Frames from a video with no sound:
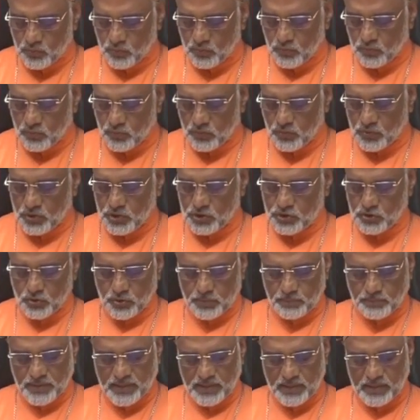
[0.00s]
should
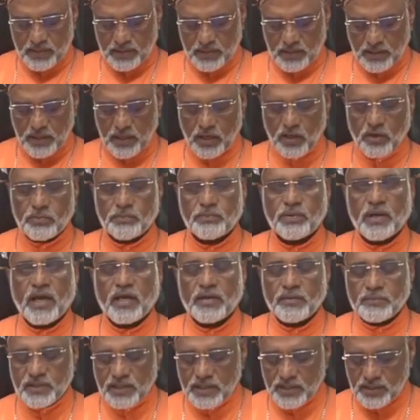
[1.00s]
be our
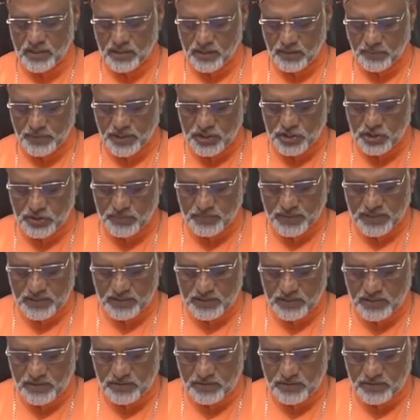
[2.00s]
primary commitment.